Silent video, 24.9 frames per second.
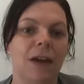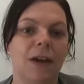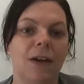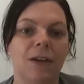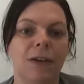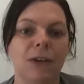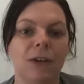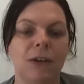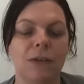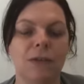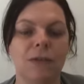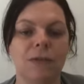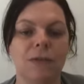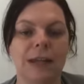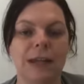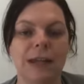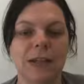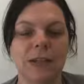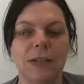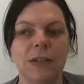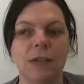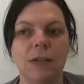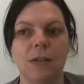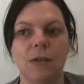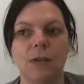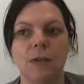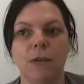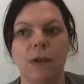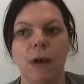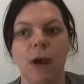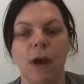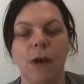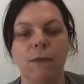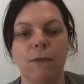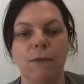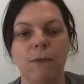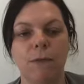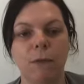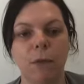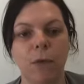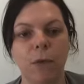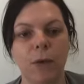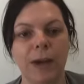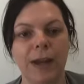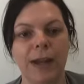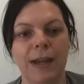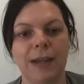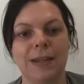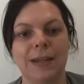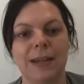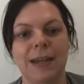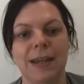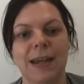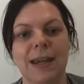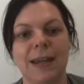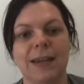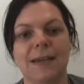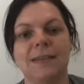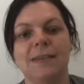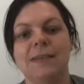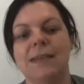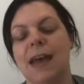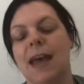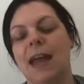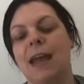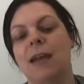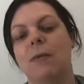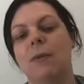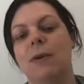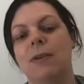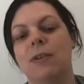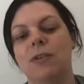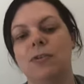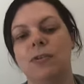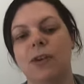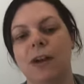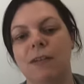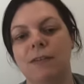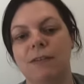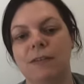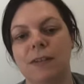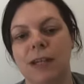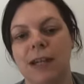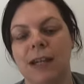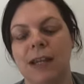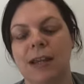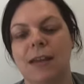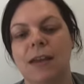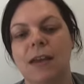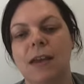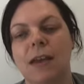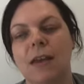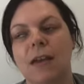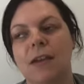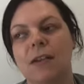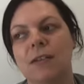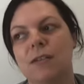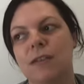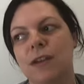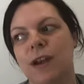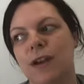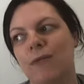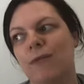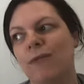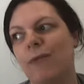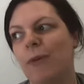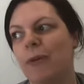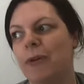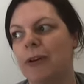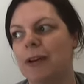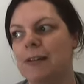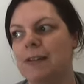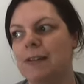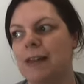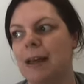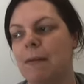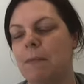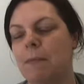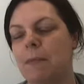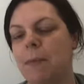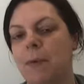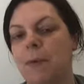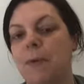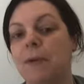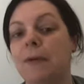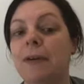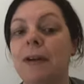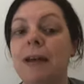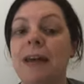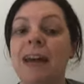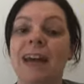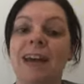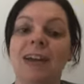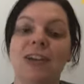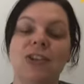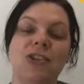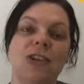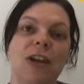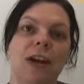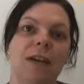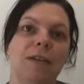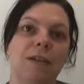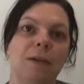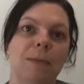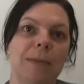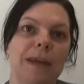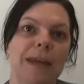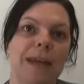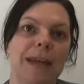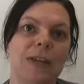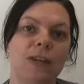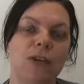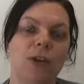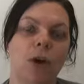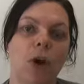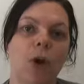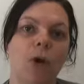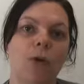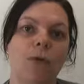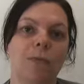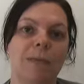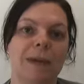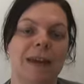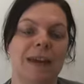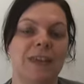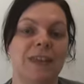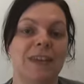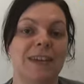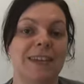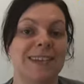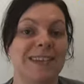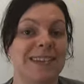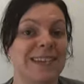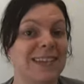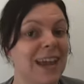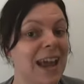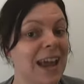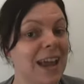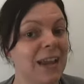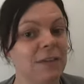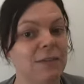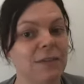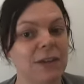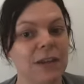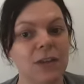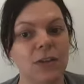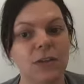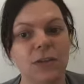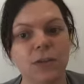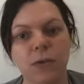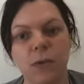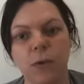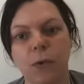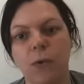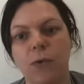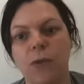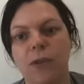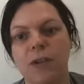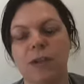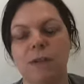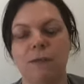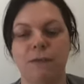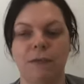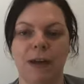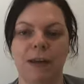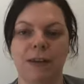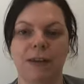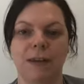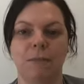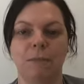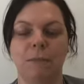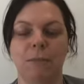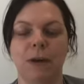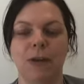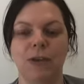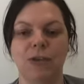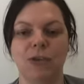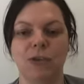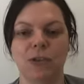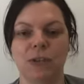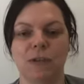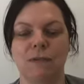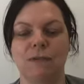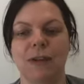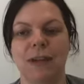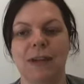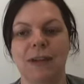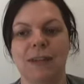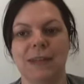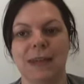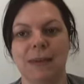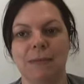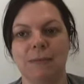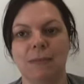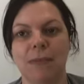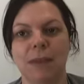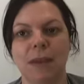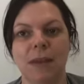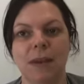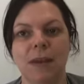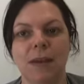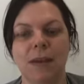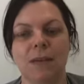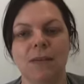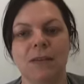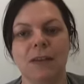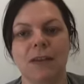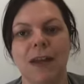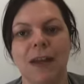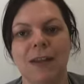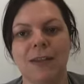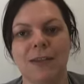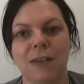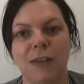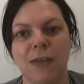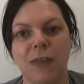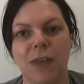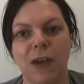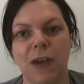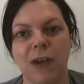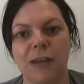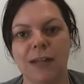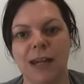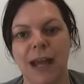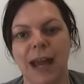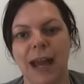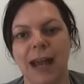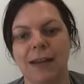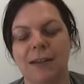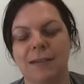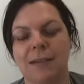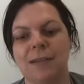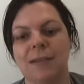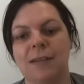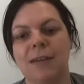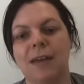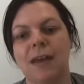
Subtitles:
you need to avoid hearsay when drafting. So for example, Jeremy told me that David saw the defendant punch the victim. So that's third hand.